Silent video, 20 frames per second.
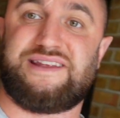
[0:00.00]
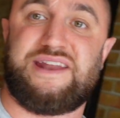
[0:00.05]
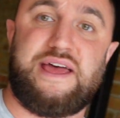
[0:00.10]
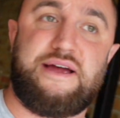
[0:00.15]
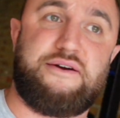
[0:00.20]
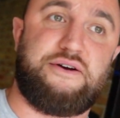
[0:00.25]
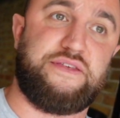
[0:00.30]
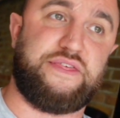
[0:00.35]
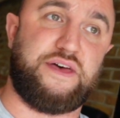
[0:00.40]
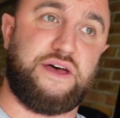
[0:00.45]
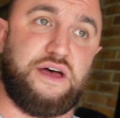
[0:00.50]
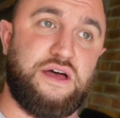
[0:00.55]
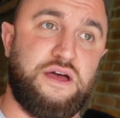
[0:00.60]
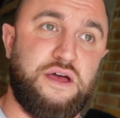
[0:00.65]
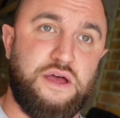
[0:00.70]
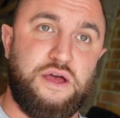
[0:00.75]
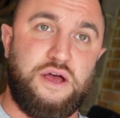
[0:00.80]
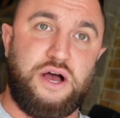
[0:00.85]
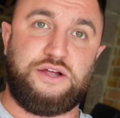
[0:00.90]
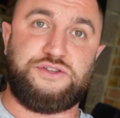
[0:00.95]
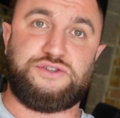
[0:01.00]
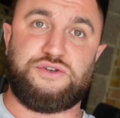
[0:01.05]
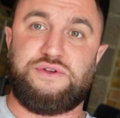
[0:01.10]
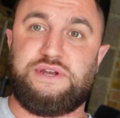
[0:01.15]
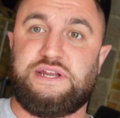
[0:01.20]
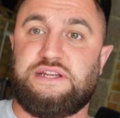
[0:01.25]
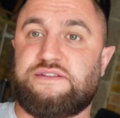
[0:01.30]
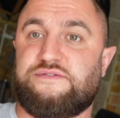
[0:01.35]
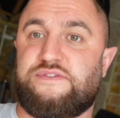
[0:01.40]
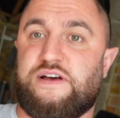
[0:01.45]
an area that I do
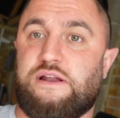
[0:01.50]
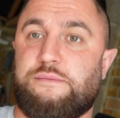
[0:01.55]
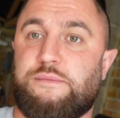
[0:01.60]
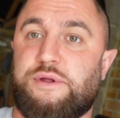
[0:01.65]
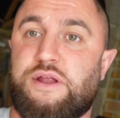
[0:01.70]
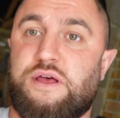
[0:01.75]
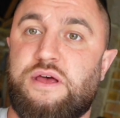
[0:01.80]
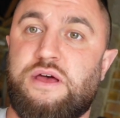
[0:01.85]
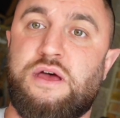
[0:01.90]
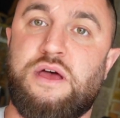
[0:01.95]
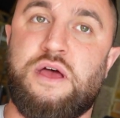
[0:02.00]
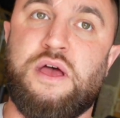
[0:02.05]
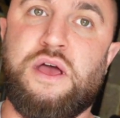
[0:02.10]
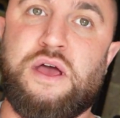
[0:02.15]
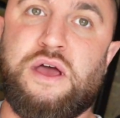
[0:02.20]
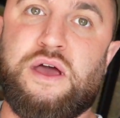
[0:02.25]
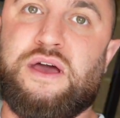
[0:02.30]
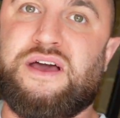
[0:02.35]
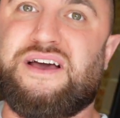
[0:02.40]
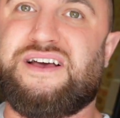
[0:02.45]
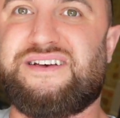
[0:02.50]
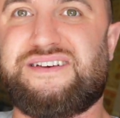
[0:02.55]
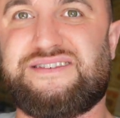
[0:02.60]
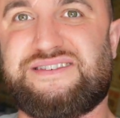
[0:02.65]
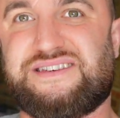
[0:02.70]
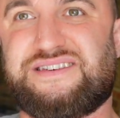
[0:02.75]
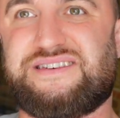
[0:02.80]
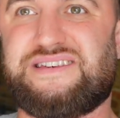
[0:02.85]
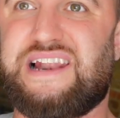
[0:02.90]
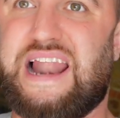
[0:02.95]
need development because
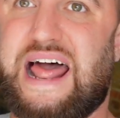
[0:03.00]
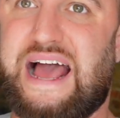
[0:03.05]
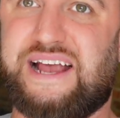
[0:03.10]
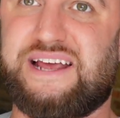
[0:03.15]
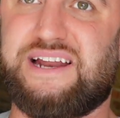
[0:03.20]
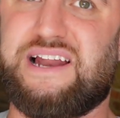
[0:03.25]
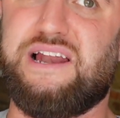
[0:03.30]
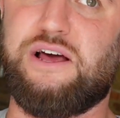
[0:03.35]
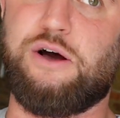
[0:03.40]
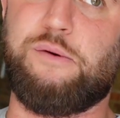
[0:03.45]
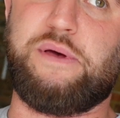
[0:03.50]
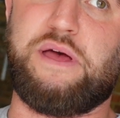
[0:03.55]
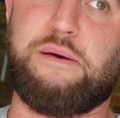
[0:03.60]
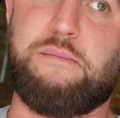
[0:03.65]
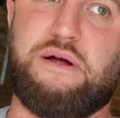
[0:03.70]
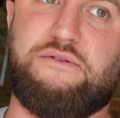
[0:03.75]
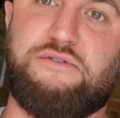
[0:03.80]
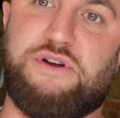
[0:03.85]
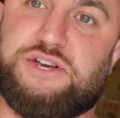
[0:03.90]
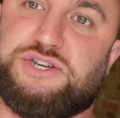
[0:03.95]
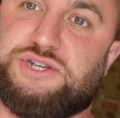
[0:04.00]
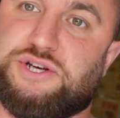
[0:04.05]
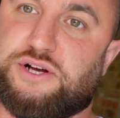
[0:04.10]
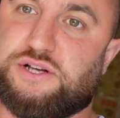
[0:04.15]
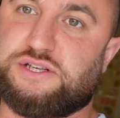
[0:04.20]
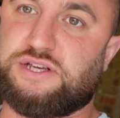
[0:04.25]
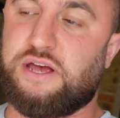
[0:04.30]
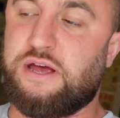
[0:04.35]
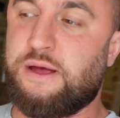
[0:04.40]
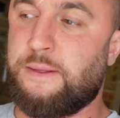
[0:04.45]
it's lacking a little bit in my rear
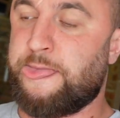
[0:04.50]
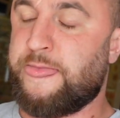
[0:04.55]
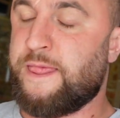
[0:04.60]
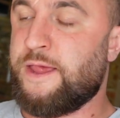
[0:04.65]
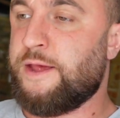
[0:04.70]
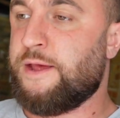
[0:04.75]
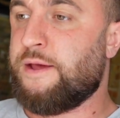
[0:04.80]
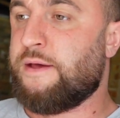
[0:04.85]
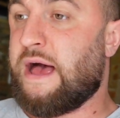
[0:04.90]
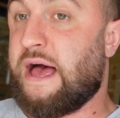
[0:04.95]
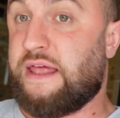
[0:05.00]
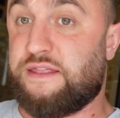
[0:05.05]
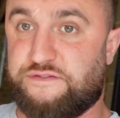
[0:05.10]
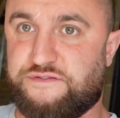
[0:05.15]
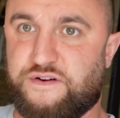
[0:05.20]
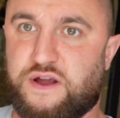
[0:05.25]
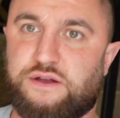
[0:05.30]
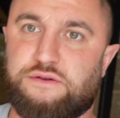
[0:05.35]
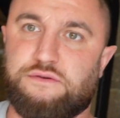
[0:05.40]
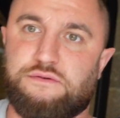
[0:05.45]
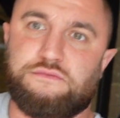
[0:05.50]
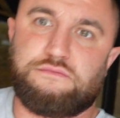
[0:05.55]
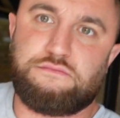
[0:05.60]
shots and the front